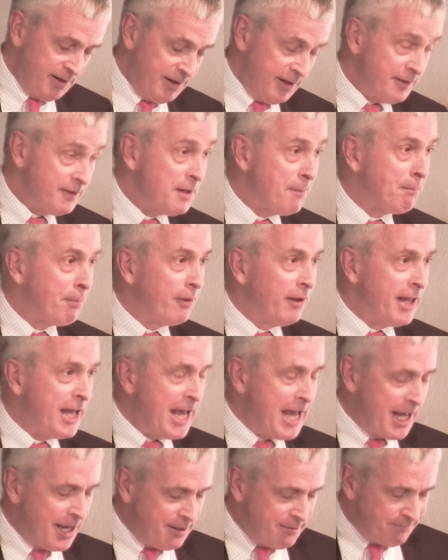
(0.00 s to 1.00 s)
And the
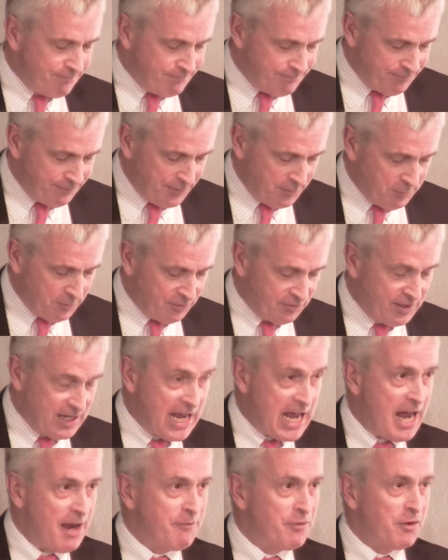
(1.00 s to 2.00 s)
plan was to
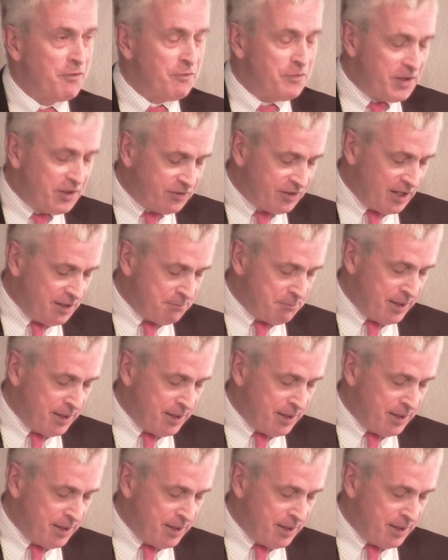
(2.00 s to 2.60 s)
have her visit